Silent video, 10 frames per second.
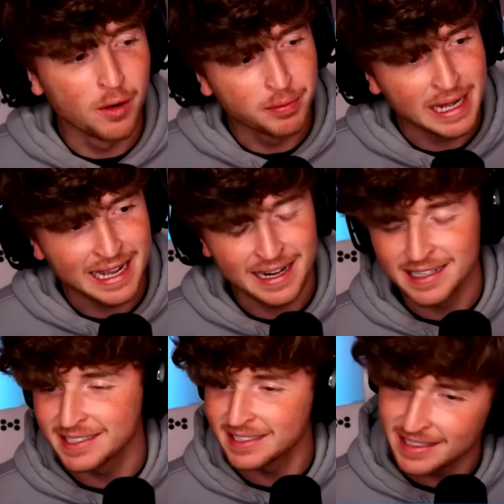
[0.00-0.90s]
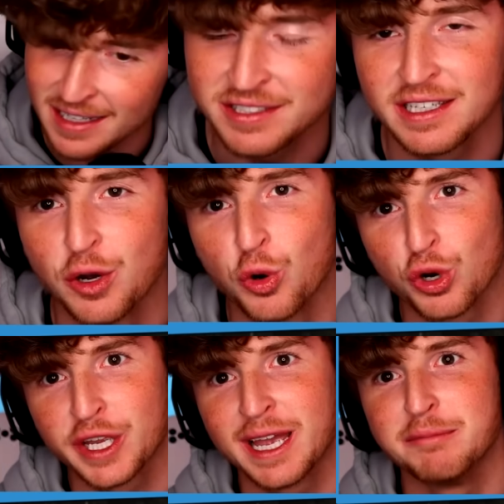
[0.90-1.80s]
we're playing a sussy
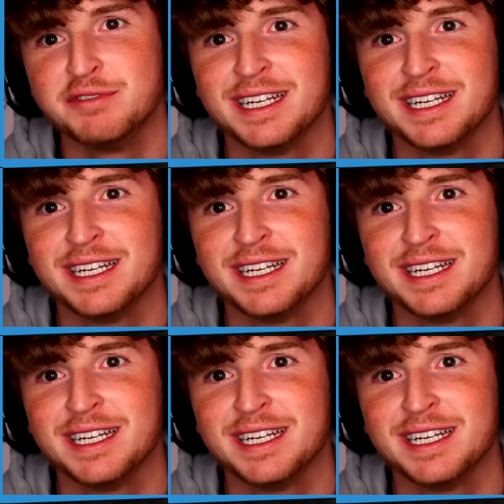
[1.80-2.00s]
horror game